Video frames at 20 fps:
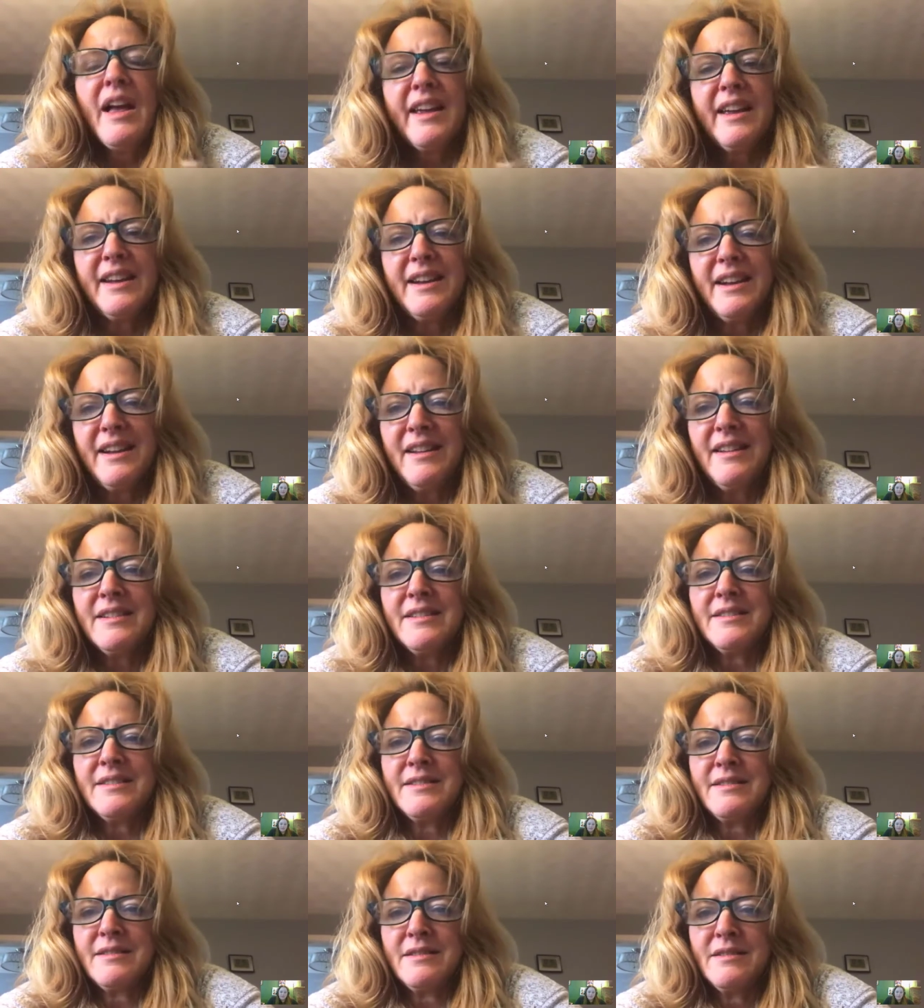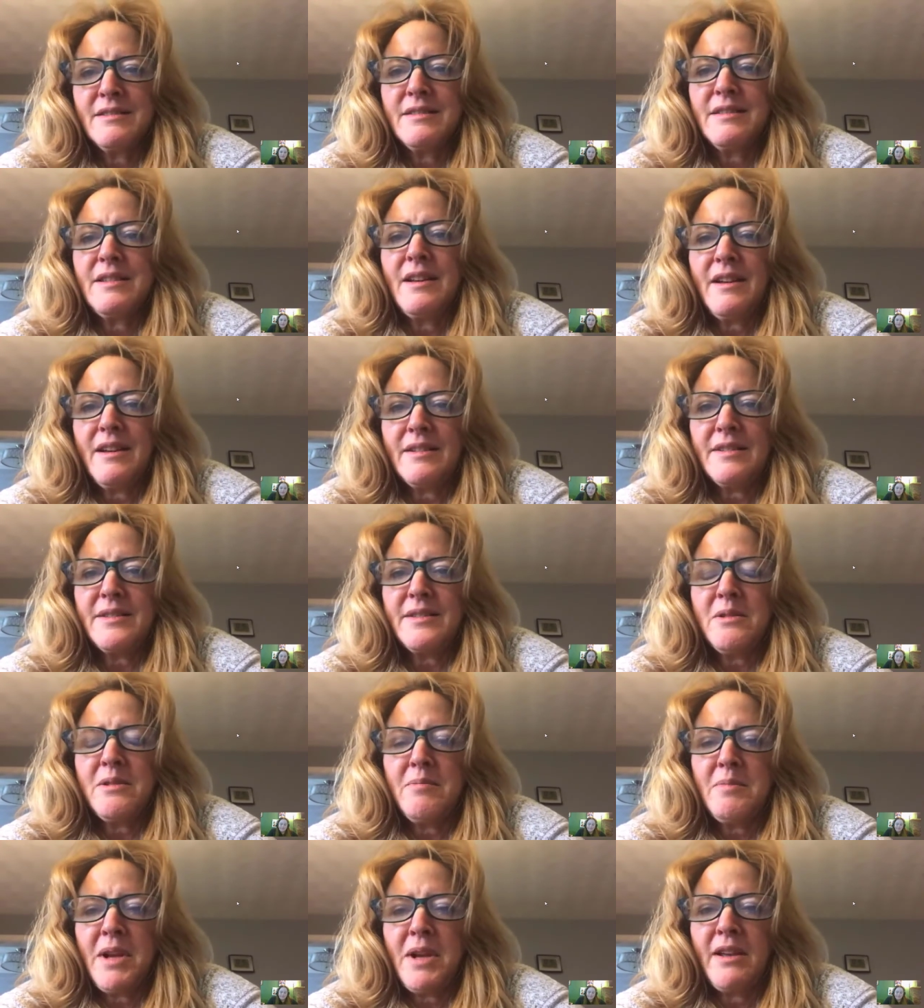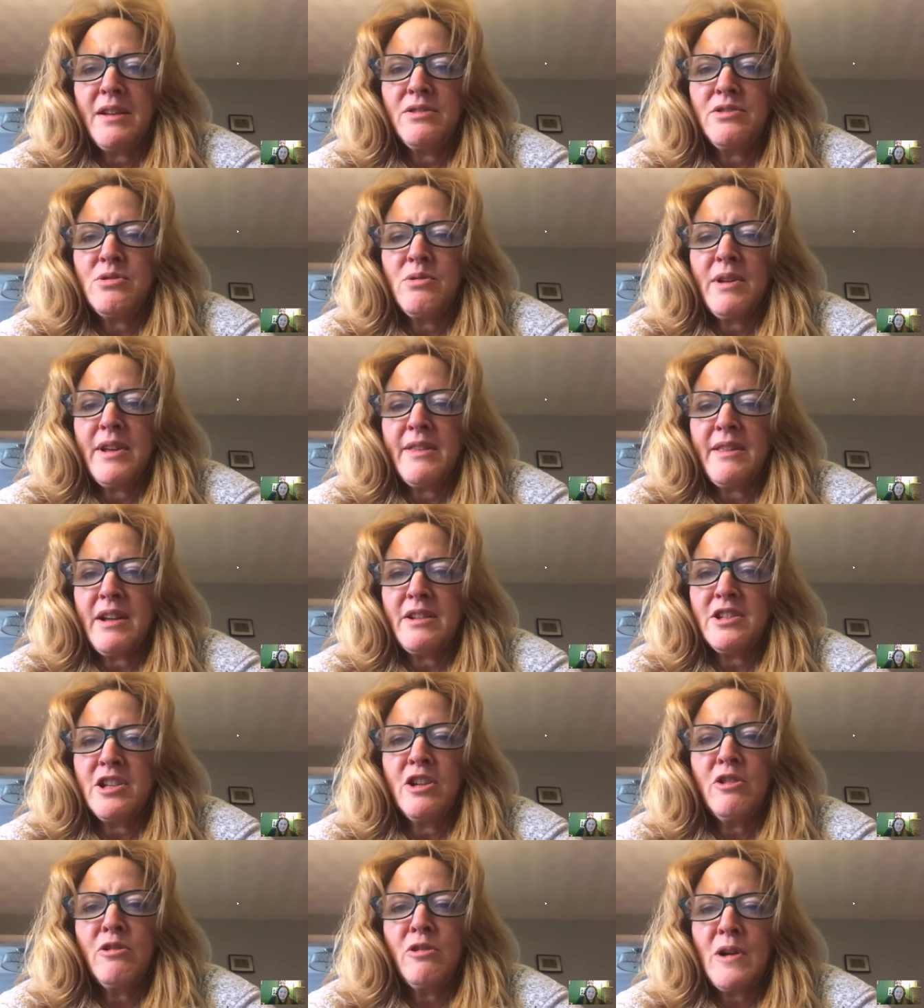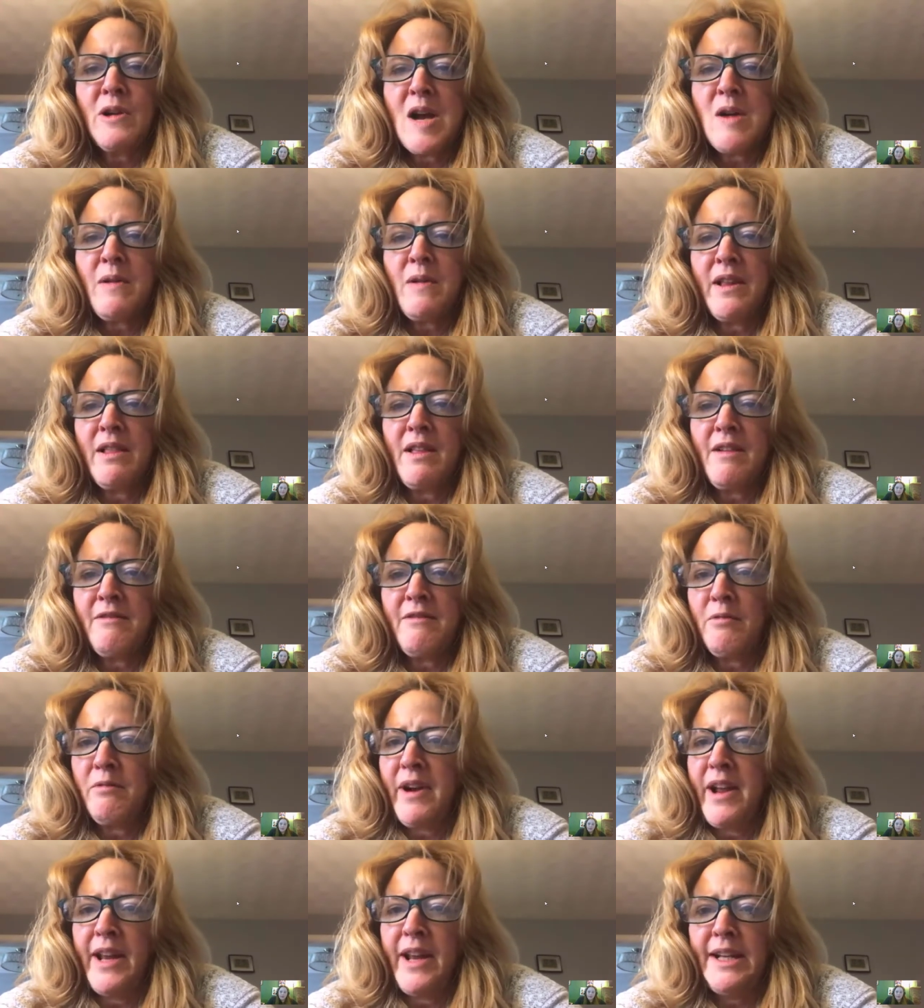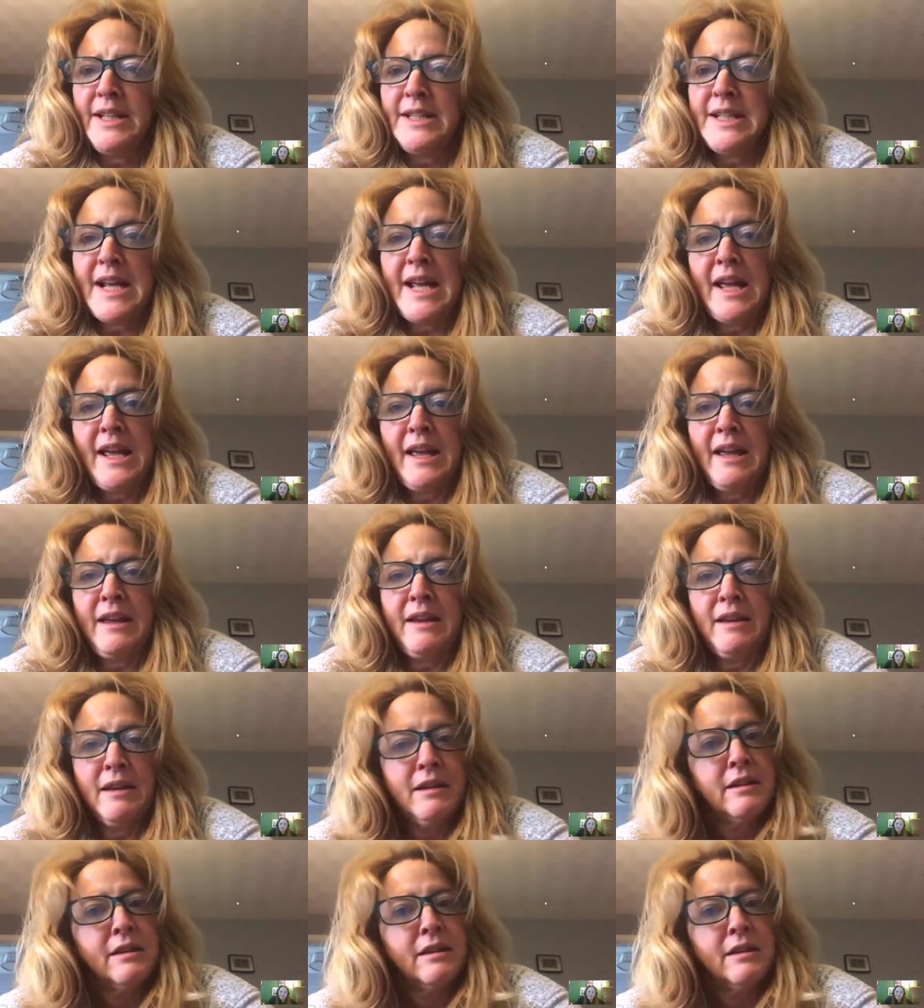it is. Yeah, so I'm not enjoying that. You know how I love a rainy day.